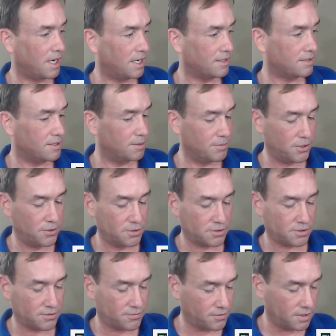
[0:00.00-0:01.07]
some
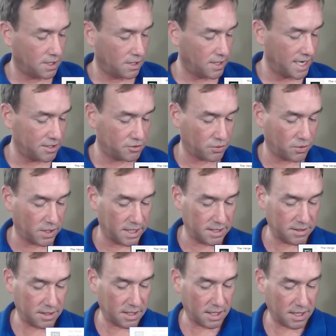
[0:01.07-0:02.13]
news on Android.
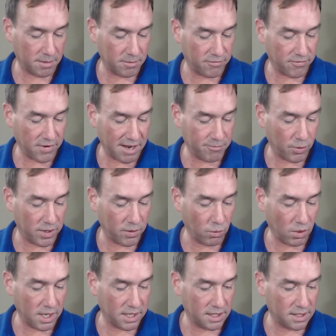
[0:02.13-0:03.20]

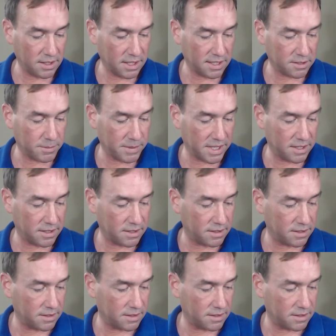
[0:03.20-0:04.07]
5.1 has been